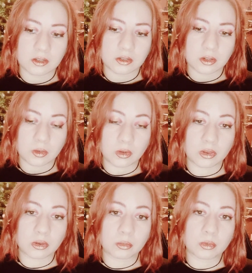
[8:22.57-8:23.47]
to go
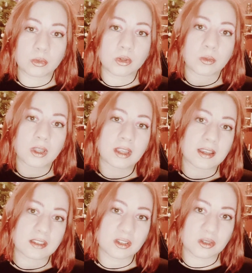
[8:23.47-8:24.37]
through you, and
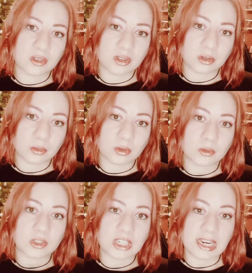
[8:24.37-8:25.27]
as it goes through you,
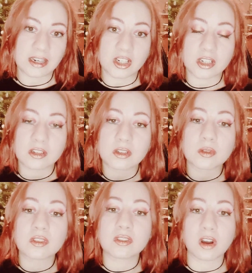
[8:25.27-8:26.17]
change into
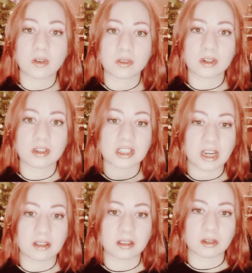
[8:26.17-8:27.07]
a softer,
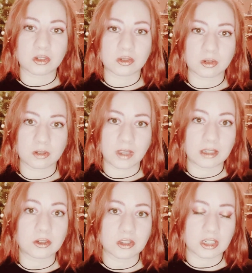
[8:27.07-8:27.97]
gentler sort of
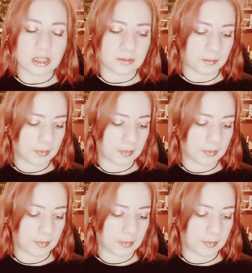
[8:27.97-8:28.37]
energy.